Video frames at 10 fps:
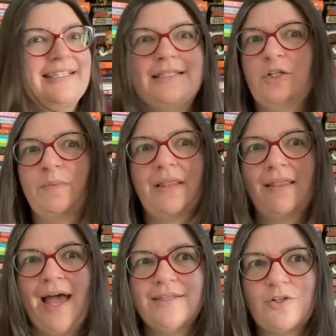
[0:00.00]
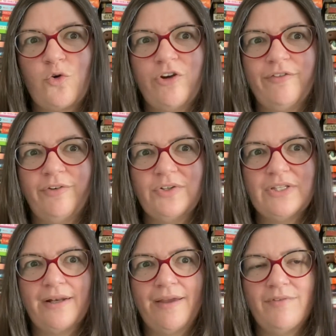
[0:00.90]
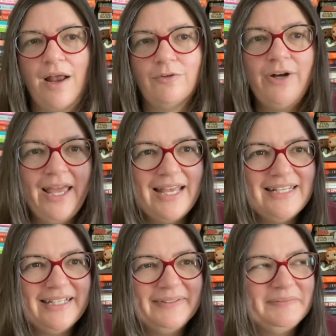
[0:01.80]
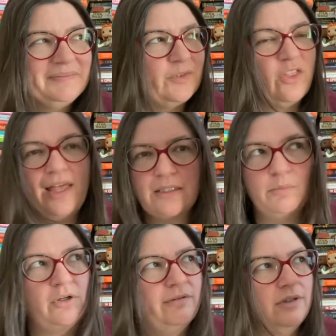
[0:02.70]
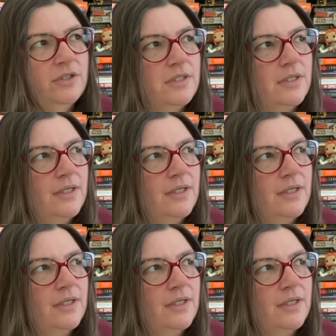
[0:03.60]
It'll be the last story of hers that I've not read, or the last book of hers.